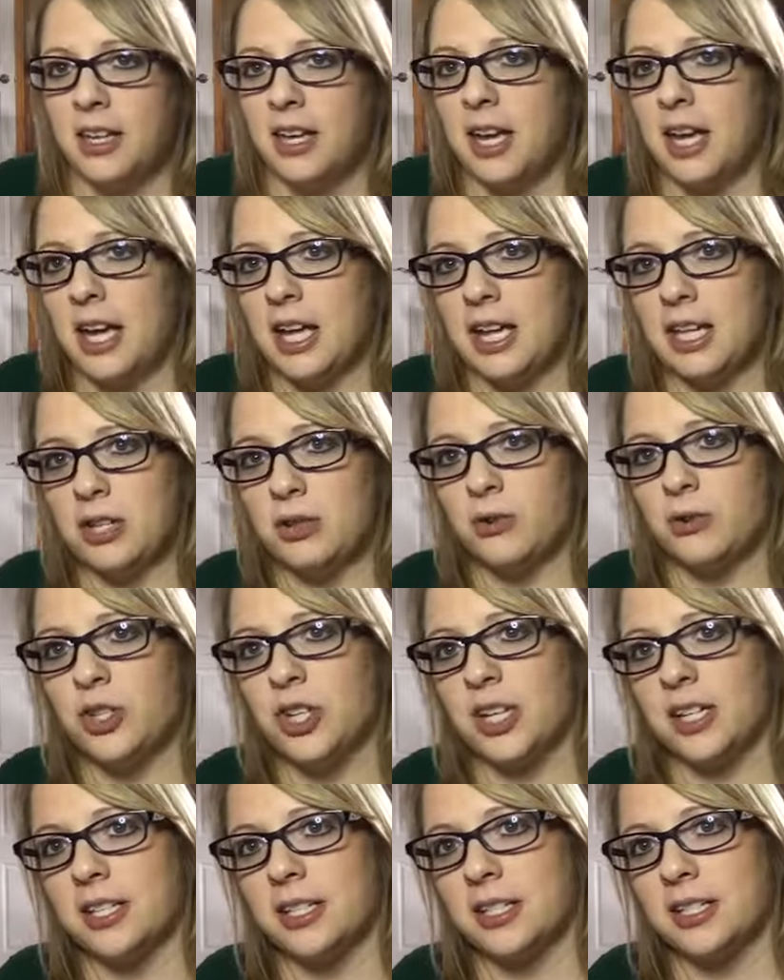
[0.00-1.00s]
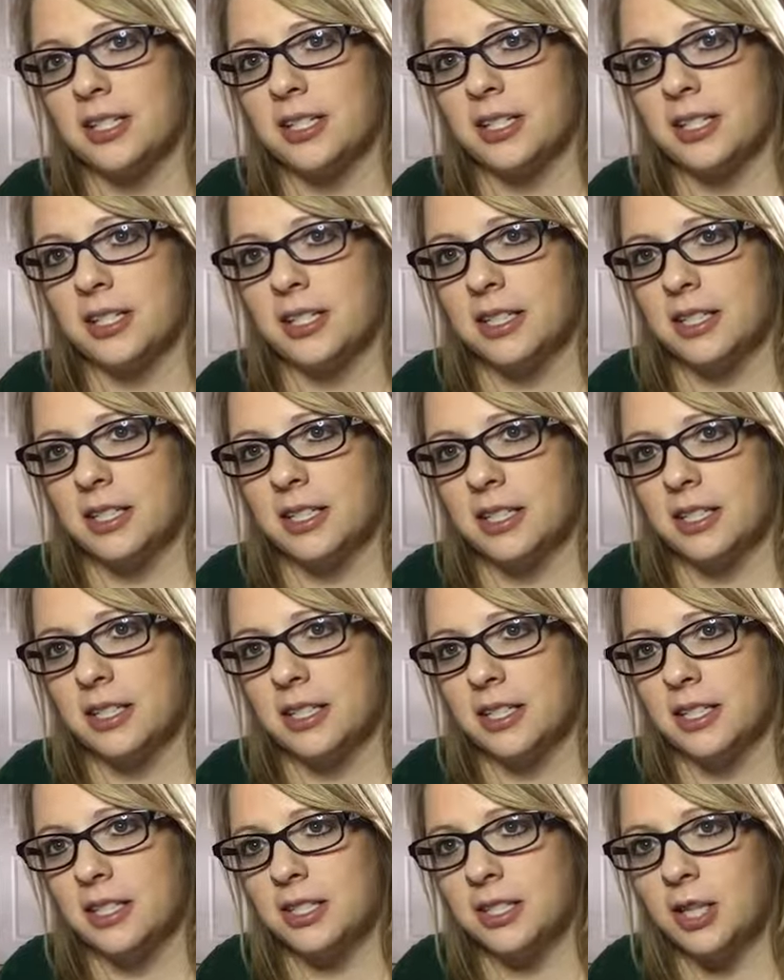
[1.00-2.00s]
and you just
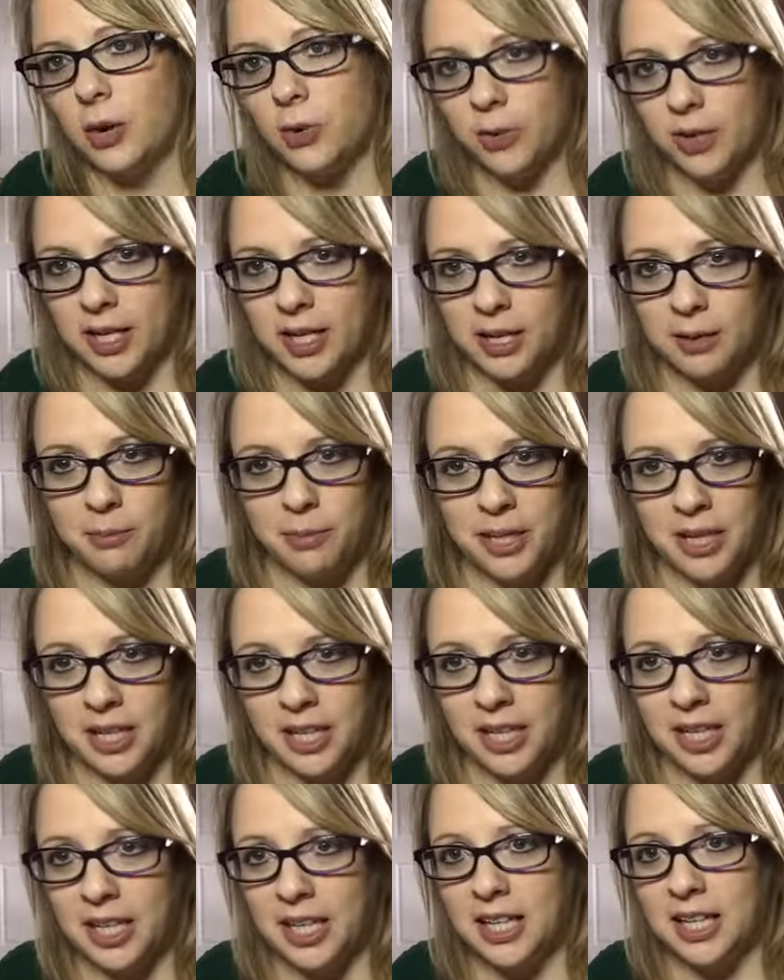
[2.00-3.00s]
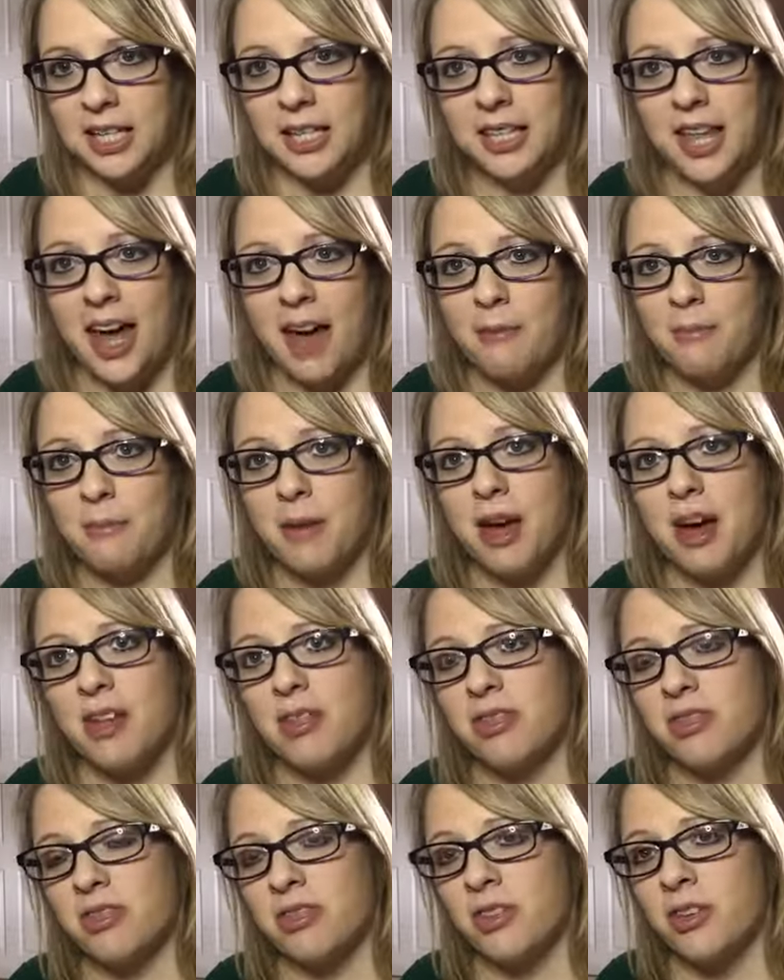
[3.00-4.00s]
don't get a period that
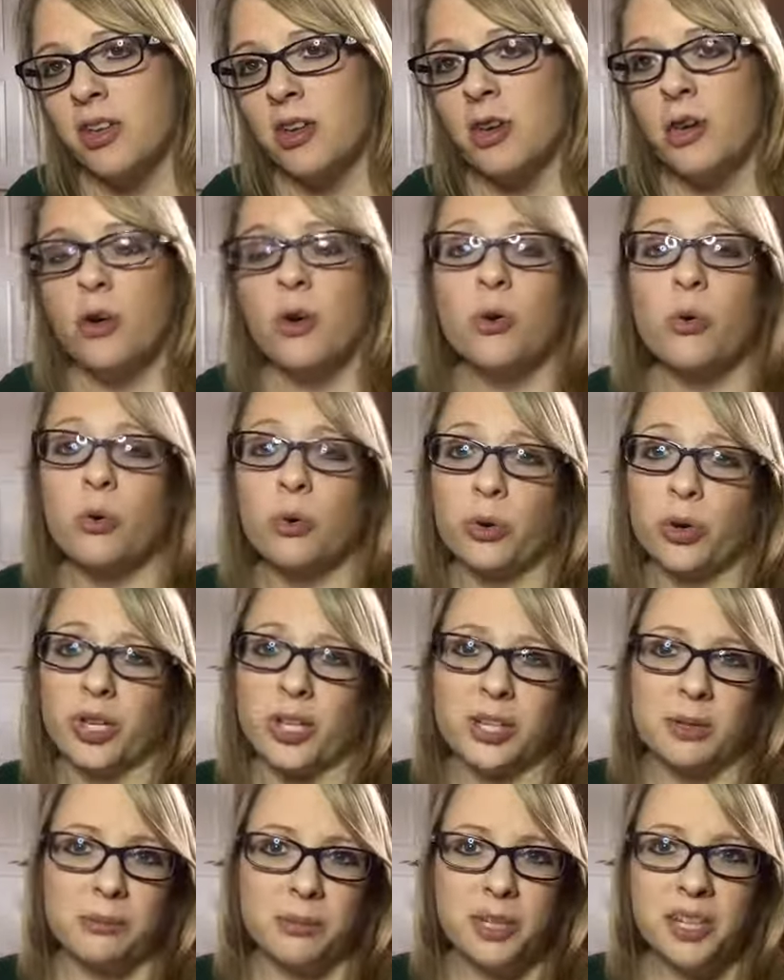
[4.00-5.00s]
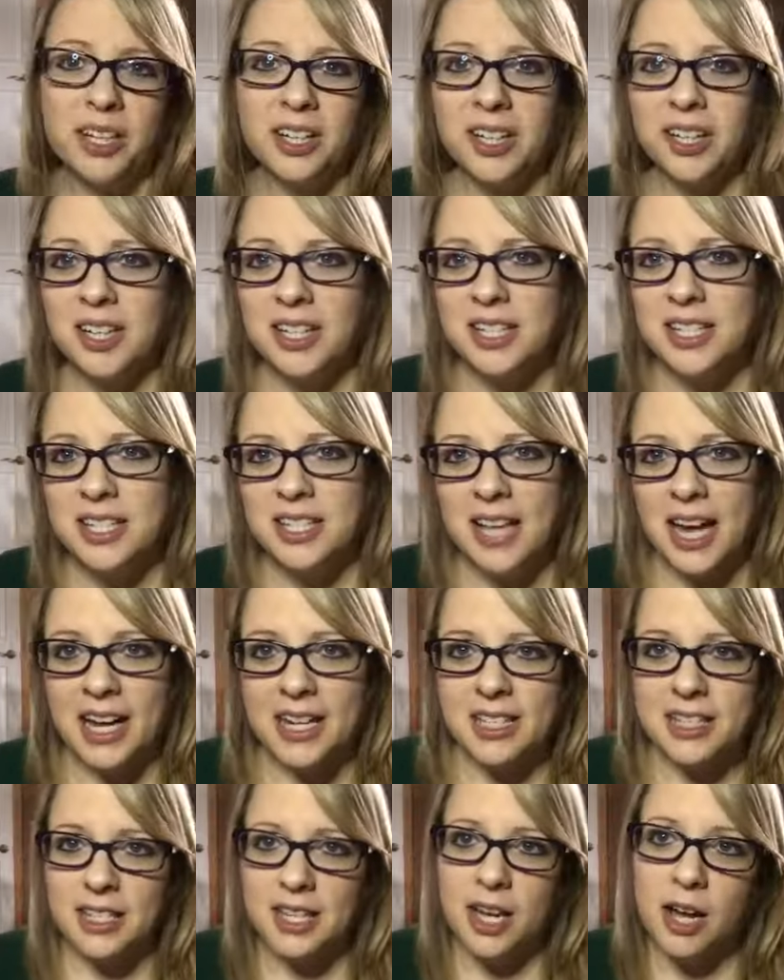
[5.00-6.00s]
month, or your period
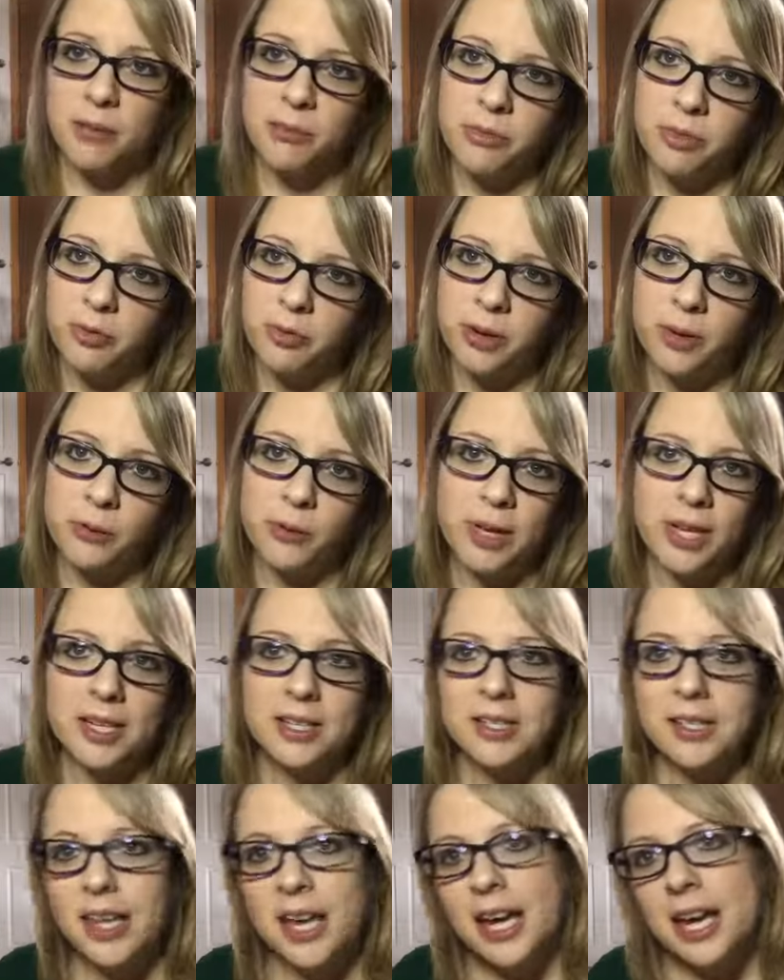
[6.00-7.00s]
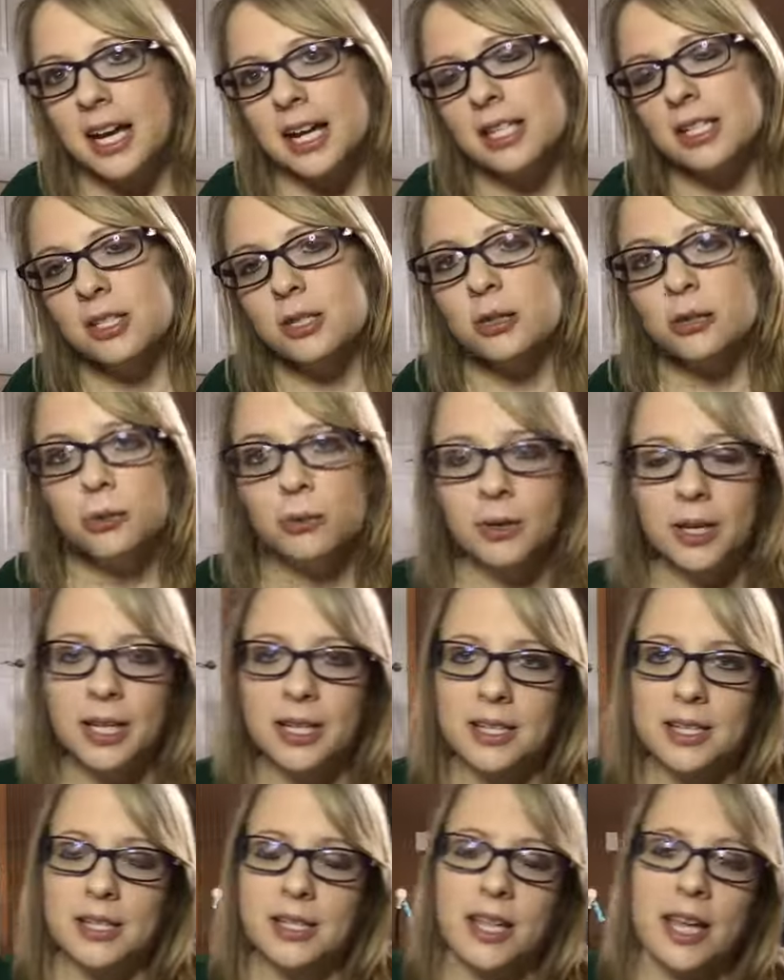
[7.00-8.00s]
decides to come three weeks late, two
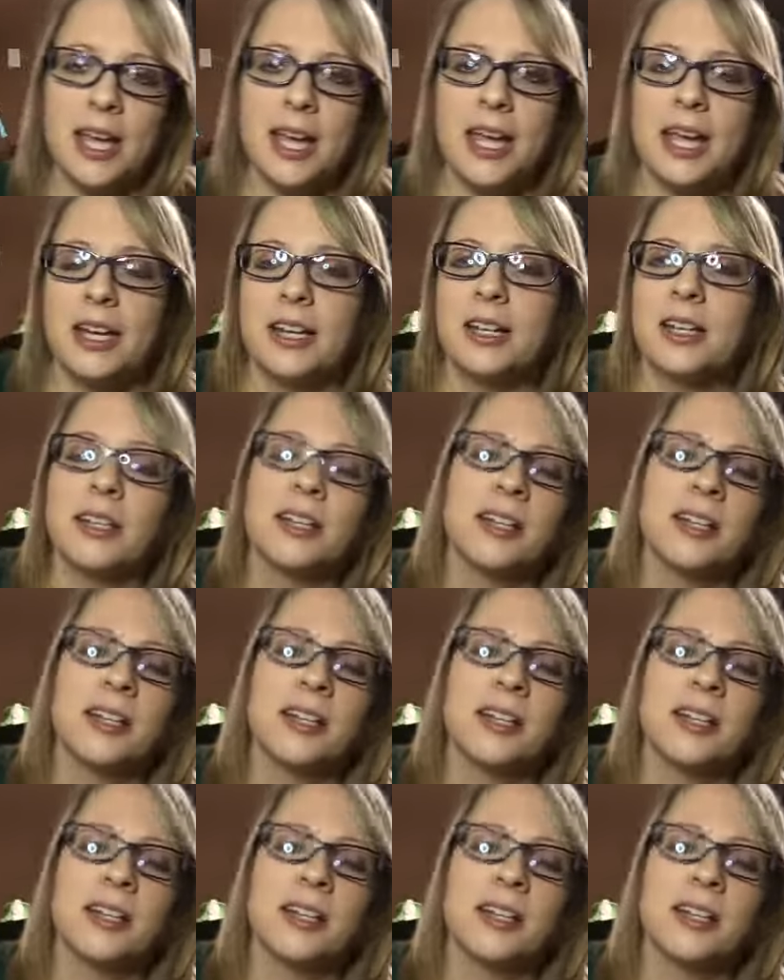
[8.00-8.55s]
weeks late,